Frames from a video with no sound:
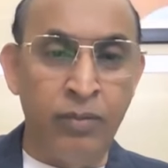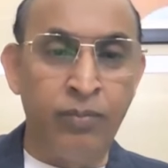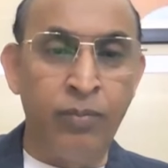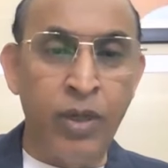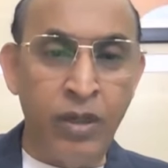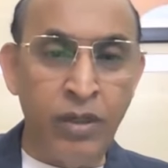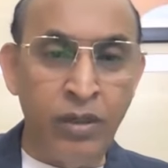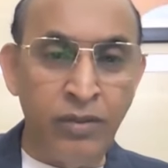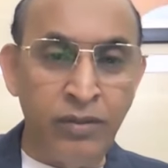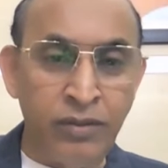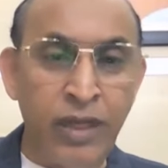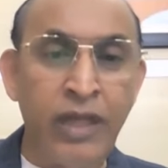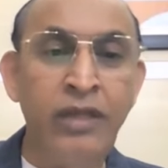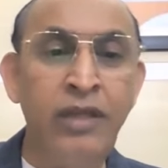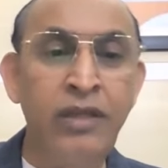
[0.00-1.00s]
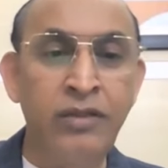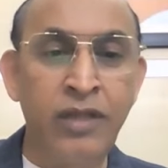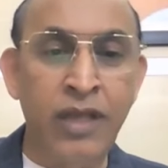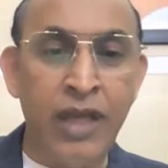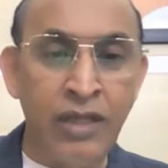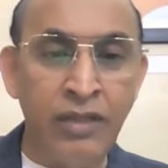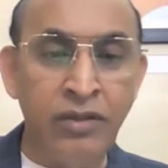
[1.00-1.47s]
But
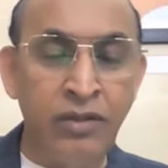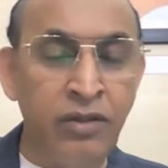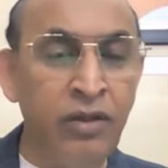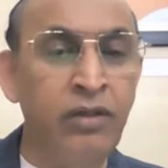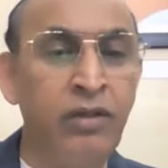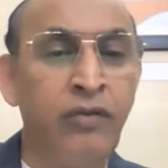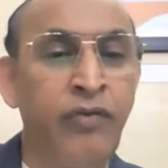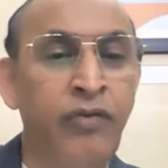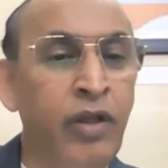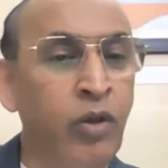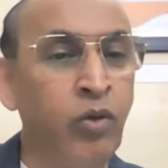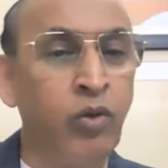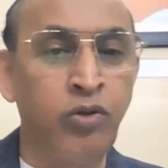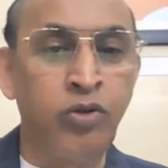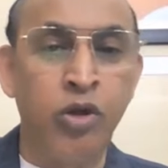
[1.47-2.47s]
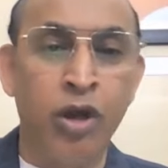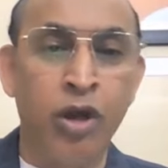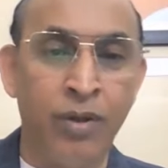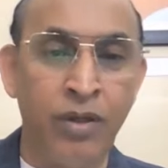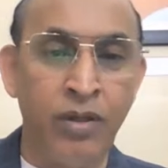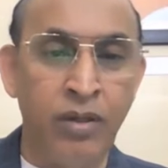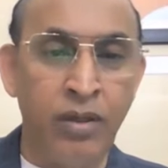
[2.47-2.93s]
Salix has done a very good
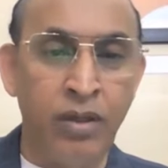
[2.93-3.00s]
job.